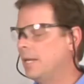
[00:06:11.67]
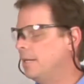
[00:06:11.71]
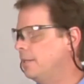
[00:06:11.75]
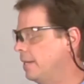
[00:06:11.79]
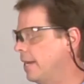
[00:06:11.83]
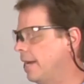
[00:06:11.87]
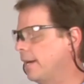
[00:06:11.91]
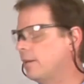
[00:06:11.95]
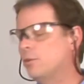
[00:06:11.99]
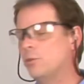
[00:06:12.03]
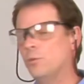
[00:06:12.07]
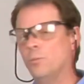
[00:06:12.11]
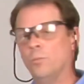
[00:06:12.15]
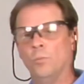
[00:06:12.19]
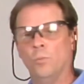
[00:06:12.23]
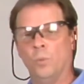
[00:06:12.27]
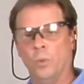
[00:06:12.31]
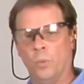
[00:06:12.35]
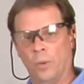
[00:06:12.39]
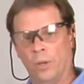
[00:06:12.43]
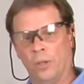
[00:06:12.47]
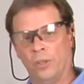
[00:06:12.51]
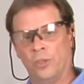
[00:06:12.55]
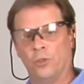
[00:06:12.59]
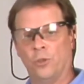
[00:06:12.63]
Next,
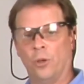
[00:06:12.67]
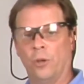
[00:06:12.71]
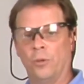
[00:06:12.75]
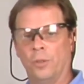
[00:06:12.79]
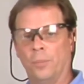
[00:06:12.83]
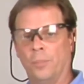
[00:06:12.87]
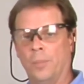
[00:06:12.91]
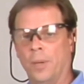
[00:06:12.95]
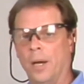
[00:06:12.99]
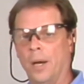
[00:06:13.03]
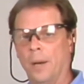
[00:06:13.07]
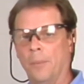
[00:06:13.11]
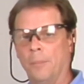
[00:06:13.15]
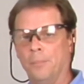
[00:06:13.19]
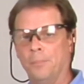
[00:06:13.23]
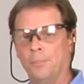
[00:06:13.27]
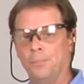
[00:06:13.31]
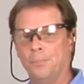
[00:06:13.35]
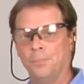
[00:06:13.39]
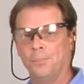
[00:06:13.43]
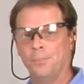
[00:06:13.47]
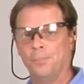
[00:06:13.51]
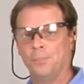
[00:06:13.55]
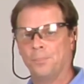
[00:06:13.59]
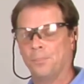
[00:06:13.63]
we want to start the pump.